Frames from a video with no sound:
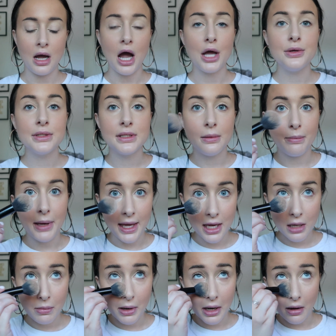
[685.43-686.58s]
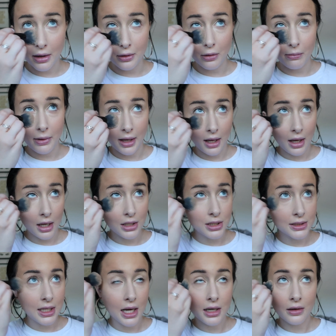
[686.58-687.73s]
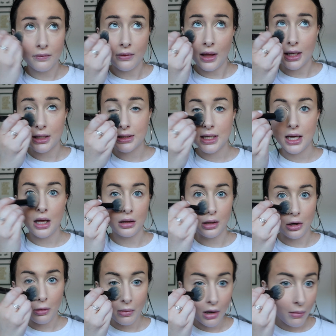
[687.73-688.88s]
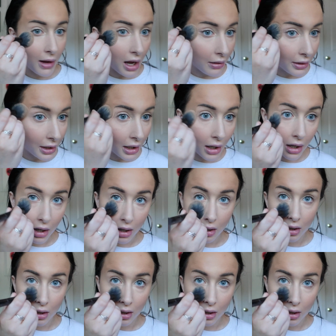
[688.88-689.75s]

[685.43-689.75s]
I used to bake, but now I don't bake. I just kind of like take a little bit of powder